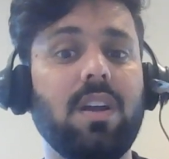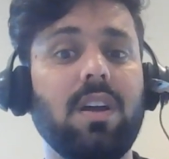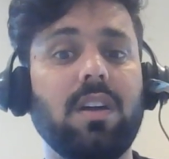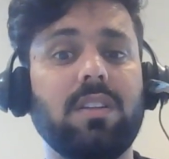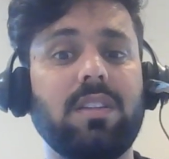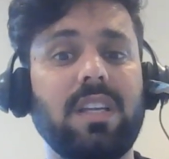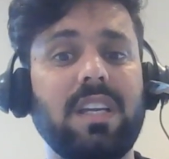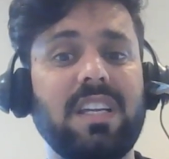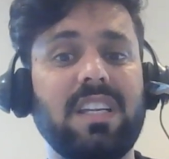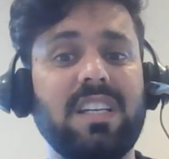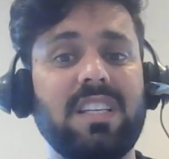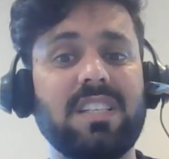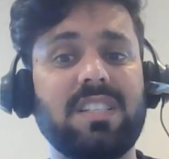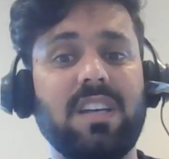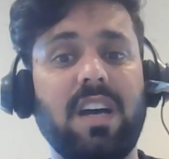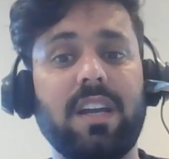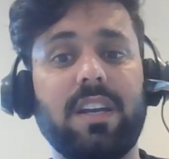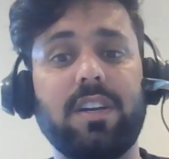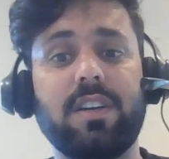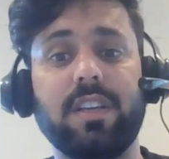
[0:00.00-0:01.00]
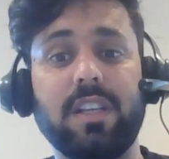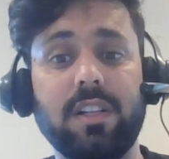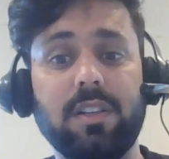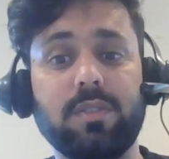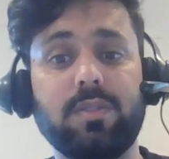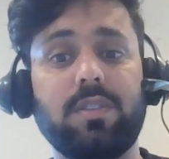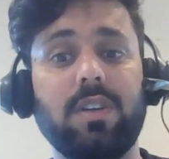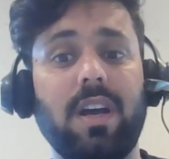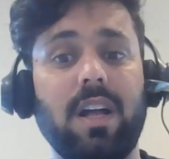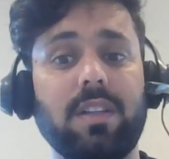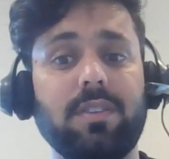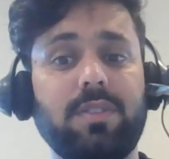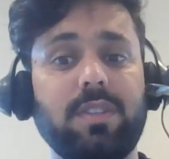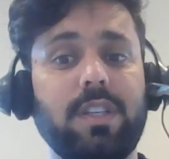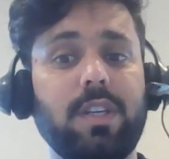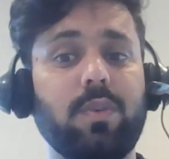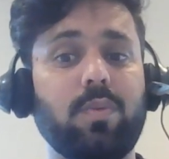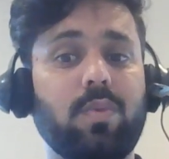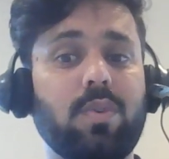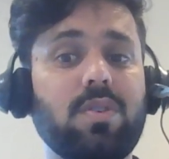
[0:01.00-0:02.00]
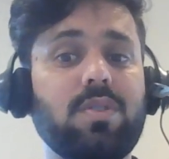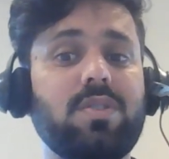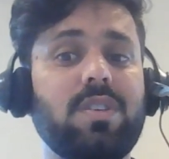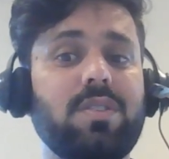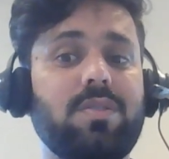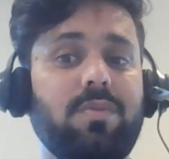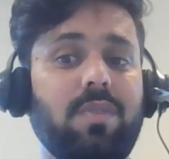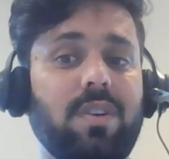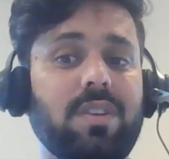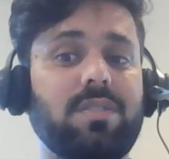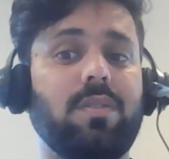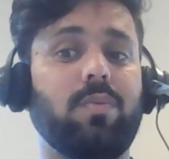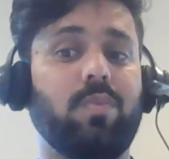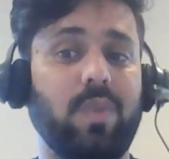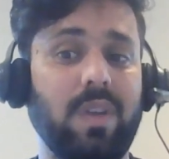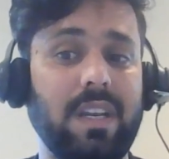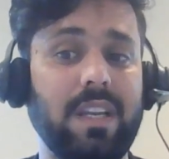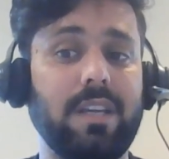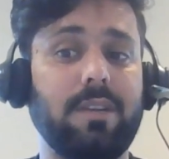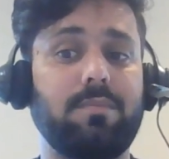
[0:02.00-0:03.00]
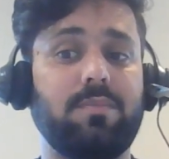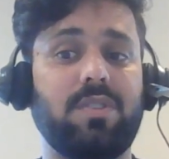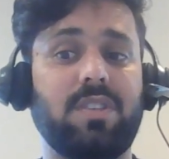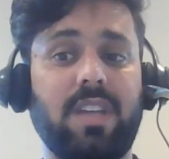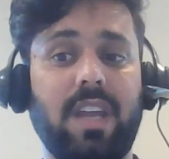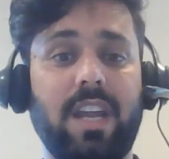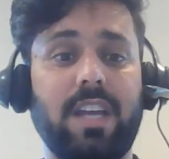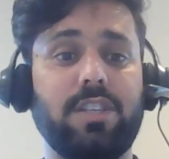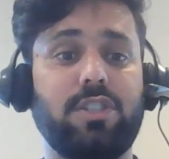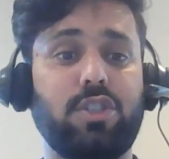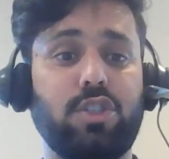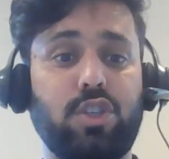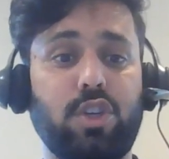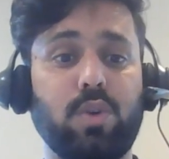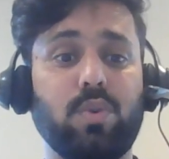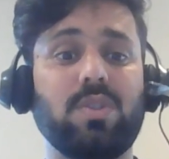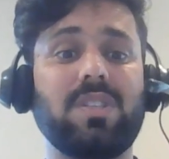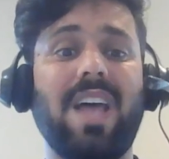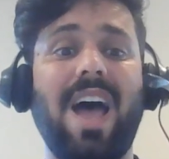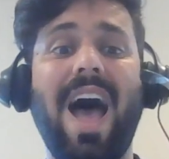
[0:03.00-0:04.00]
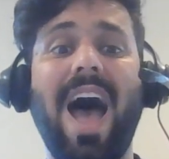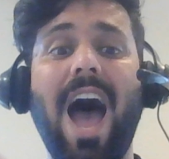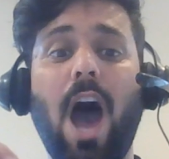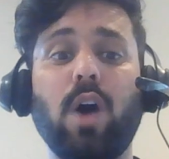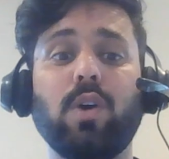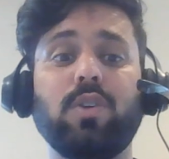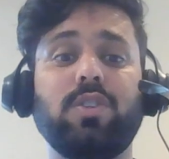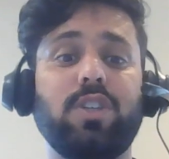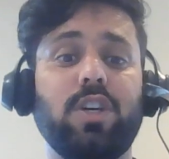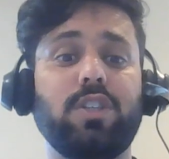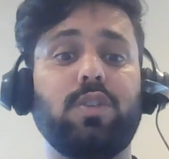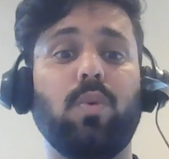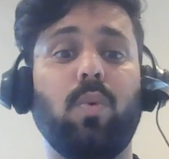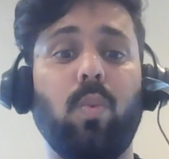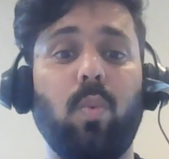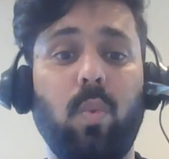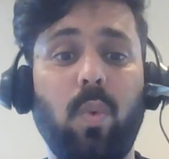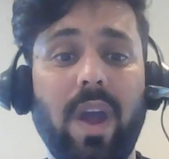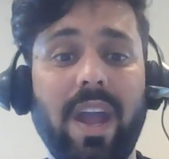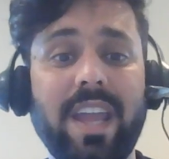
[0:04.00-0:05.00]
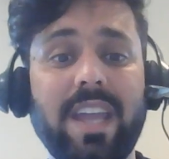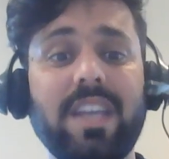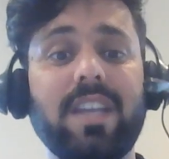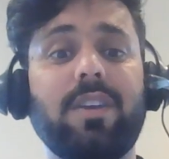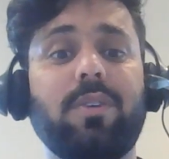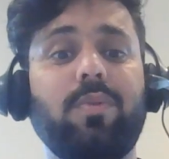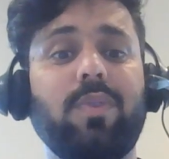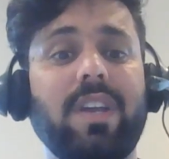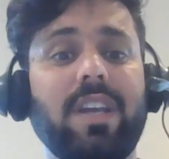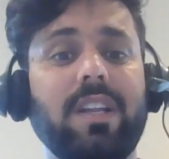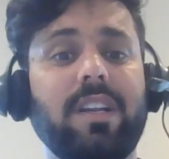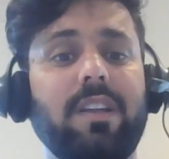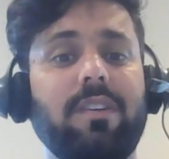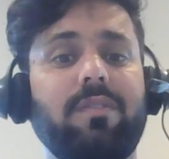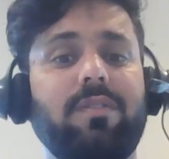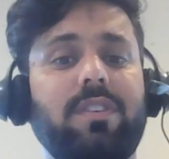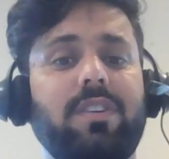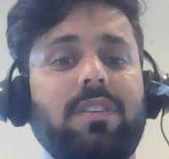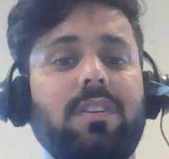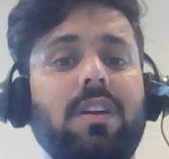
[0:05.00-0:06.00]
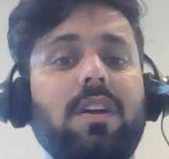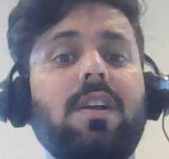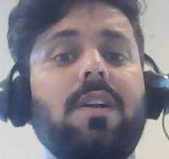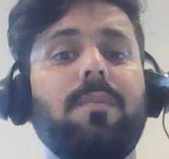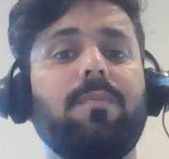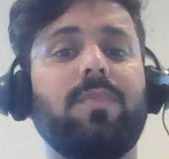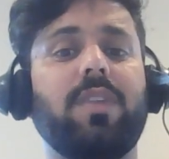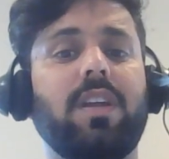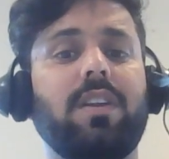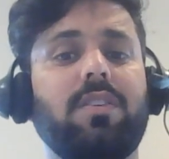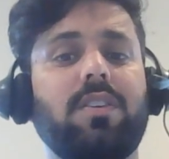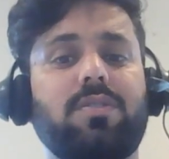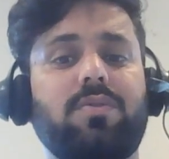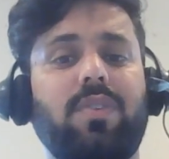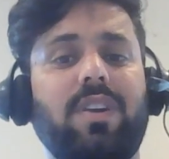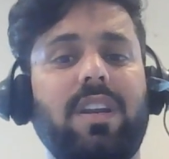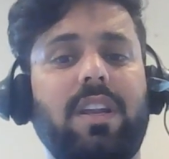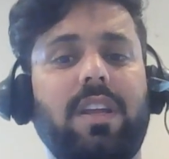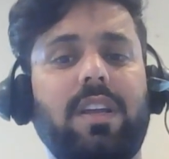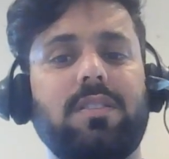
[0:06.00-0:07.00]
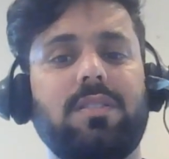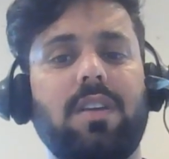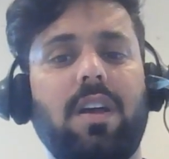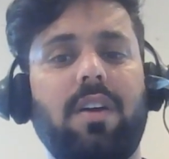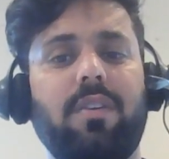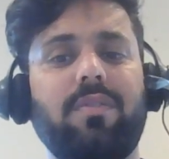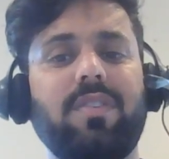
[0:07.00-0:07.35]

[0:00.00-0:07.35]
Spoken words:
The Designer Guild Ltd versus Russell Williams case shows how judge weigh creative industry needs.